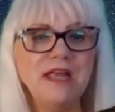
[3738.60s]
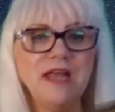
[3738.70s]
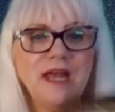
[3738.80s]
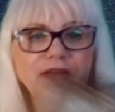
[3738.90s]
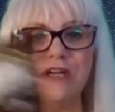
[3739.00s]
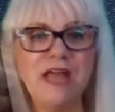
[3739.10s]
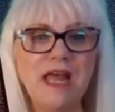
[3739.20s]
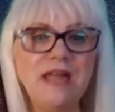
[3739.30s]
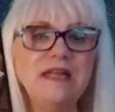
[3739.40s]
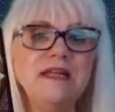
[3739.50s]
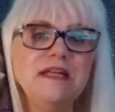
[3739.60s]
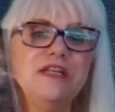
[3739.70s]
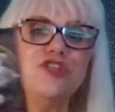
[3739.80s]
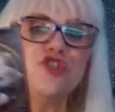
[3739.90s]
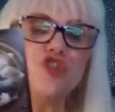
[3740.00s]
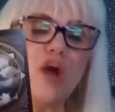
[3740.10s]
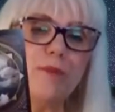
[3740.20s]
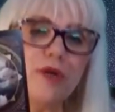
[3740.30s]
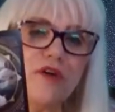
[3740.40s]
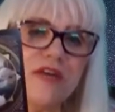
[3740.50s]
And Renee, stop
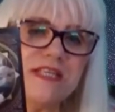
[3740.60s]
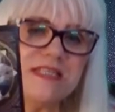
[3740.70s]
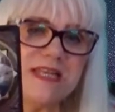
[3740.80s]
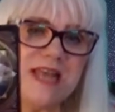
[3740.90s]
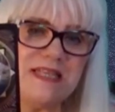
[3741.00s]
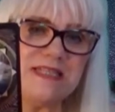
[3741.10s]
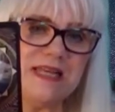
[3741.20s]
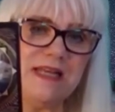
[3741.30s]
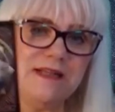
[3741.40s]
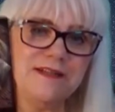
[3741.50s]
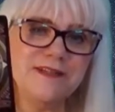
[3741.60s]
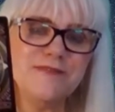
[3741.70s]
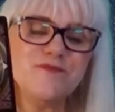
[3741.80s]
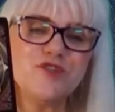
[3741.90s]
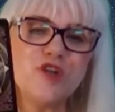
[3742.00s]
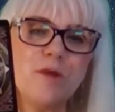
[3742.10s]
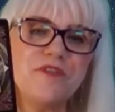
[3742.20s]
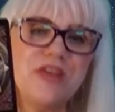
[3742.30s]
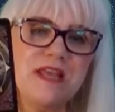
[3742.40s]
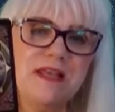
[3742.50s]
procrastinating, stop
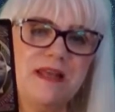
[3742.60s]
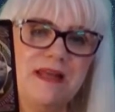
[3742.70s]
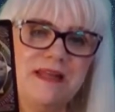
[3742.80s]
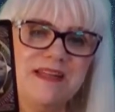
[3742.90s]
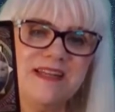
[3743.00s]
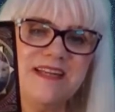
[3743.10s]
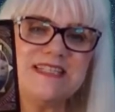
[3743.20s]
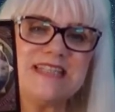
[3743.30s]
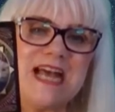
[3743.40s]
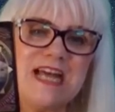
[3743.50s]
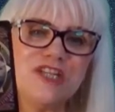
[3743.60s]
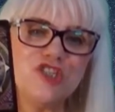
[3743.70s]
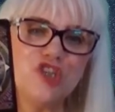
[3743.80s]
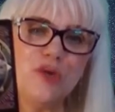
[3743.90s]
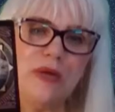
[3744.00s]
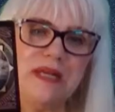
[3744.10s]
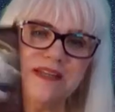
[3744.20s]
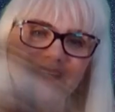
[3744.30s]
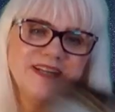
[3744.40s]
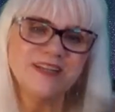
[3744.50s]
thinking, start
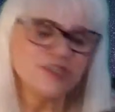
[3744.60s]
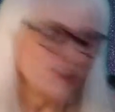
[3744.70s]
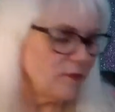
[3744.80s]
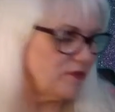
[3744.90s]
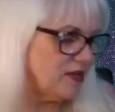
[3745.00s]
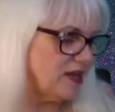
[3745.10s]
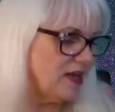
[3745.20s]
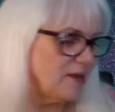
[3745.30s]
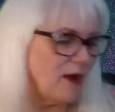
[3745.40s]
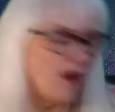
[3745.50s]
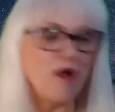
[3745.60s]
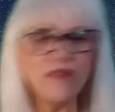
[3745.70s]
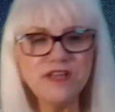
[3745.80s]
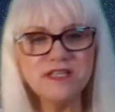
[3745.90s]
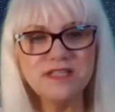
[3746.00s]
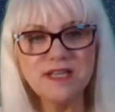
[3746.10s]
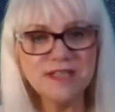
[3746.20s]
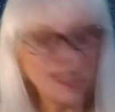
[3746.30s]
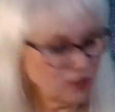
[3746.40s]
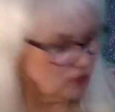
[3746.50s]
doing. Stop thinking about all these things
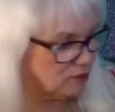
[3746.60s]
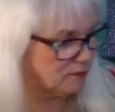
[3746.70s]
that I should be